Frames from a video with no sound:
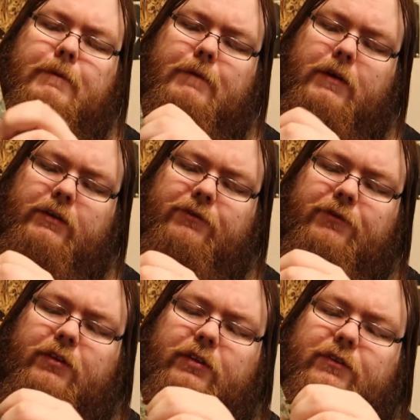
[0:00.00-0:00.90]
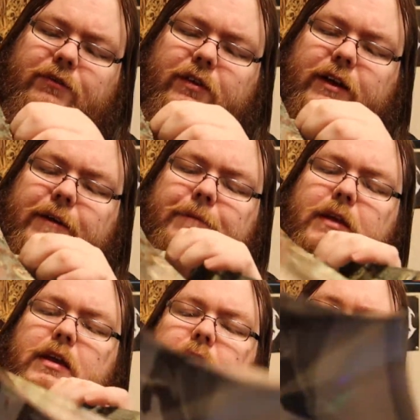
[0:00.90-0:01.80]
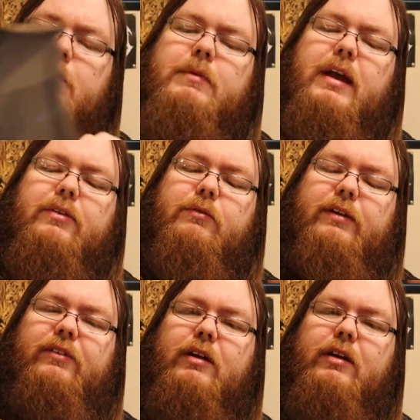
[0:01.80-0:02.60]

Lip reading: unfold it for you. But yeah, the reason I